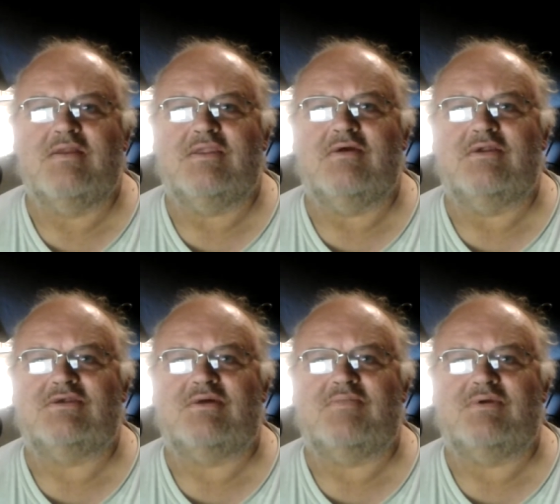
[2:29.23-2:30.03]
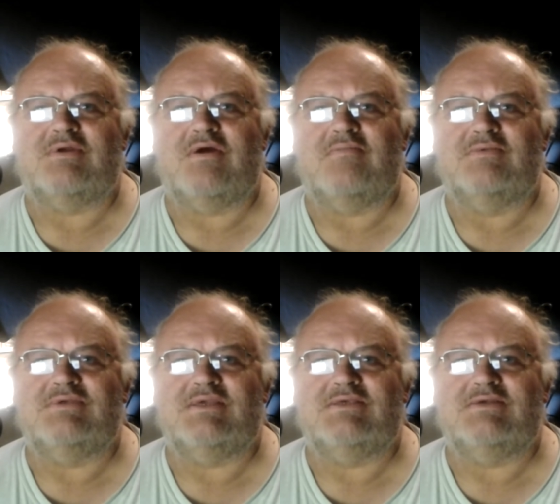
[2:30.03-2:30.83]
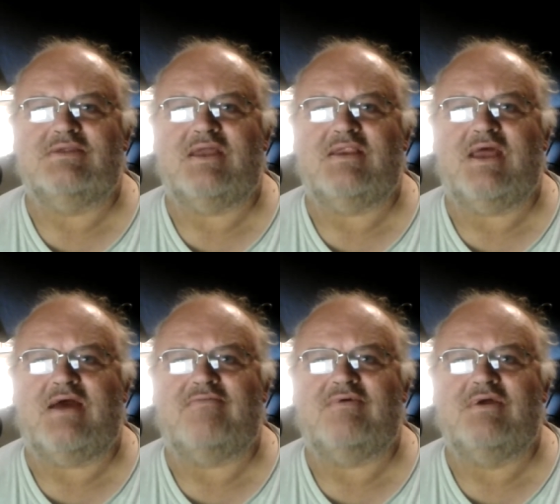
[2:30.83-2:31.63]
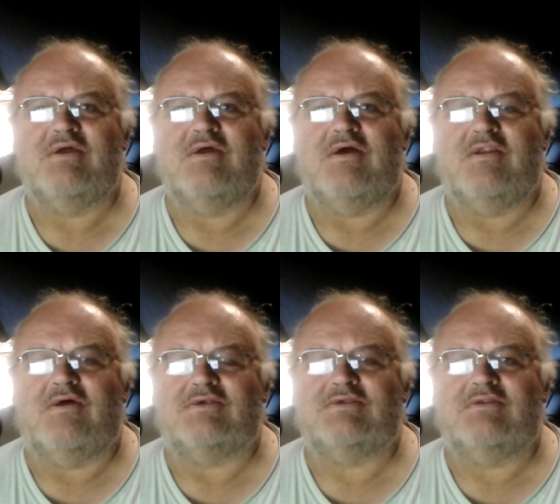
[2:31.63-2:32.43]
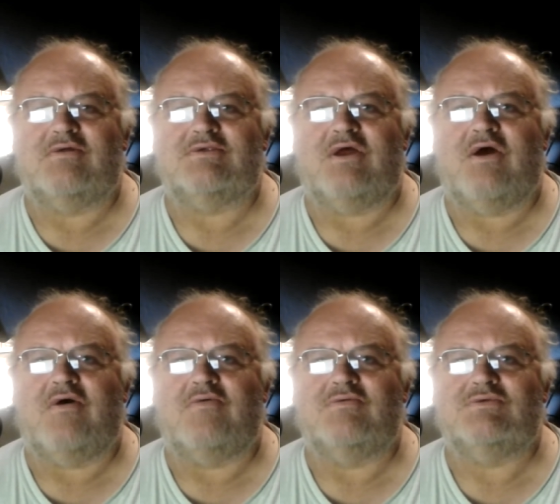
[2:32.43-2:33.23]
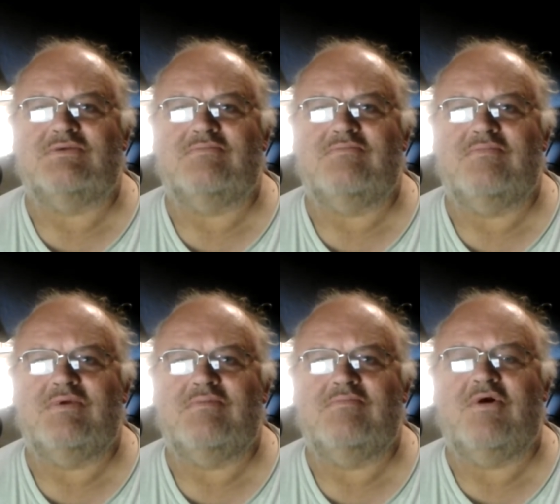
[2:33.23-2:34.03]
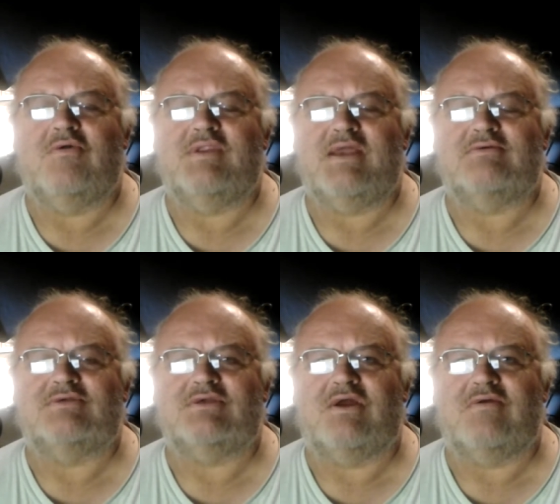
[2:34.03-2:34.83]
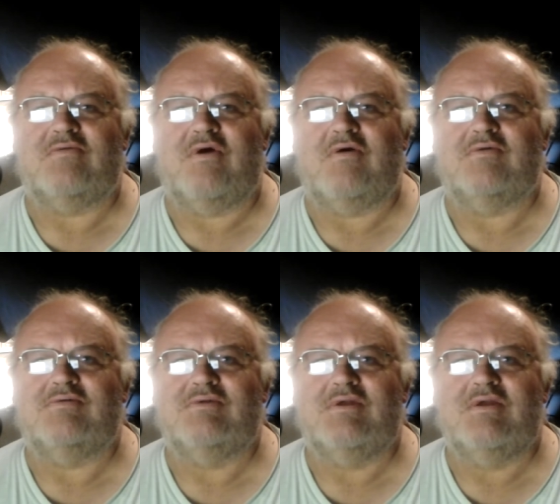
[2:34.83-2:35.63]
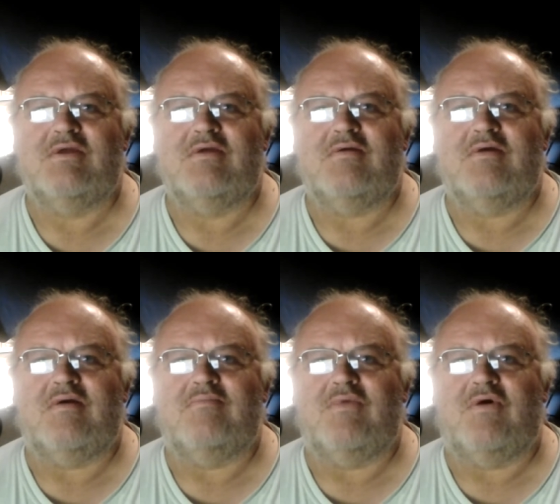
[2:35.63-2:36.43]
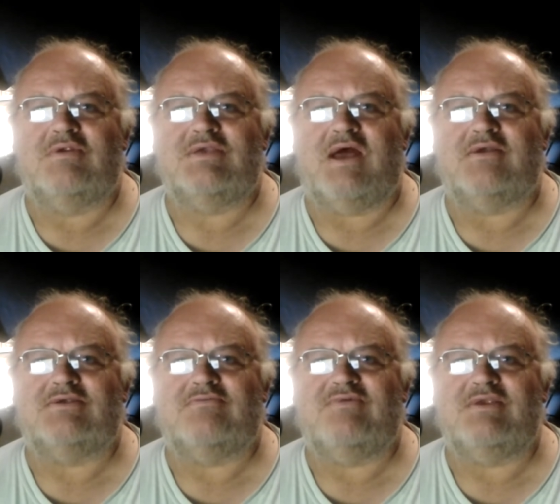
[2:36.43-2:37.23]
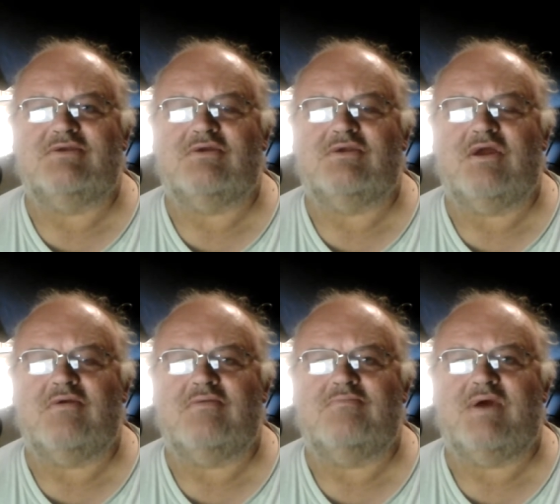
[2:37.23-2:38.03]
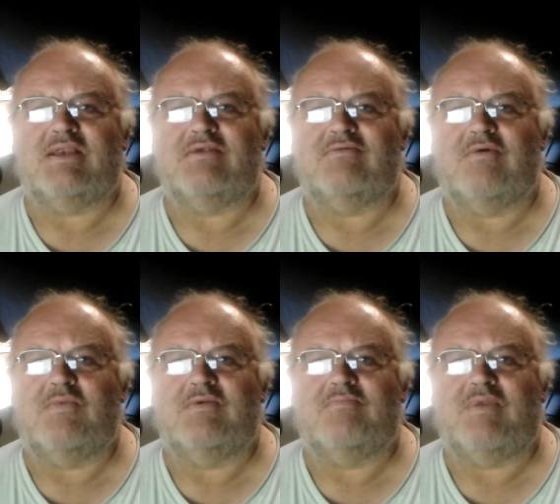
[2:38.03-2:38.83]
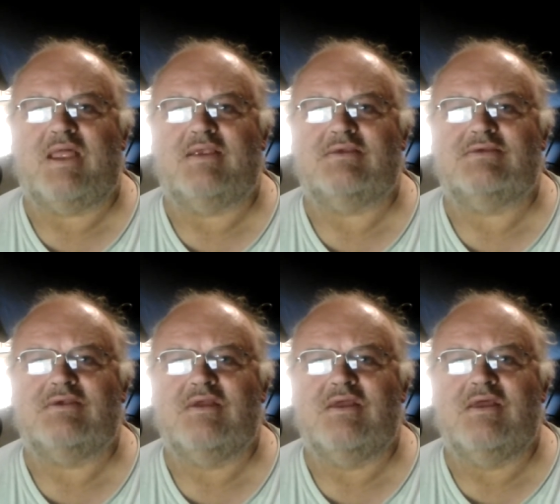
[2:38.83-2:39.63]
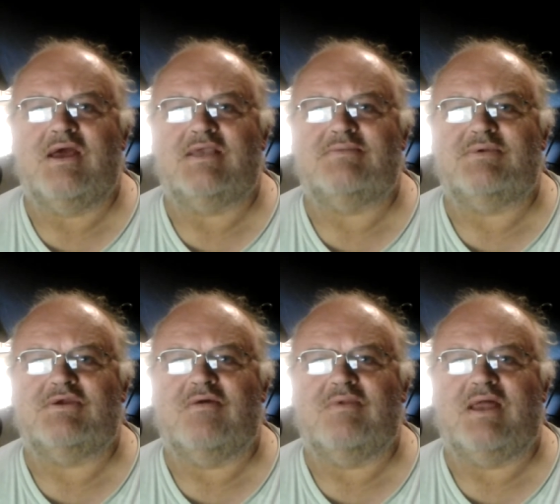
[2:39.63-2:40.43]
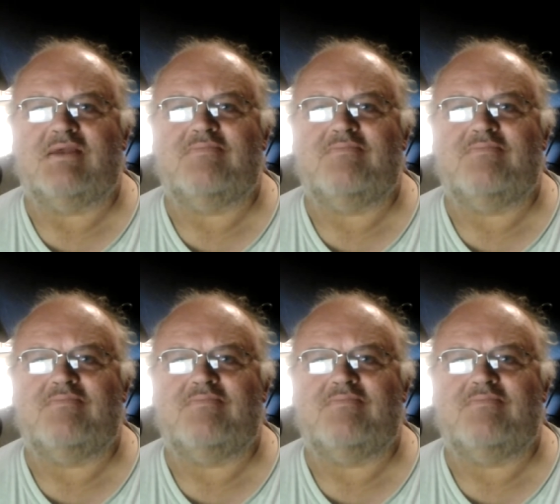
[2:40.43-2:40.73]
The only trouble comes is you then have lots and lots of holes, more nails to go wrong, and more chance of things could go badly wrong with planks, as they become like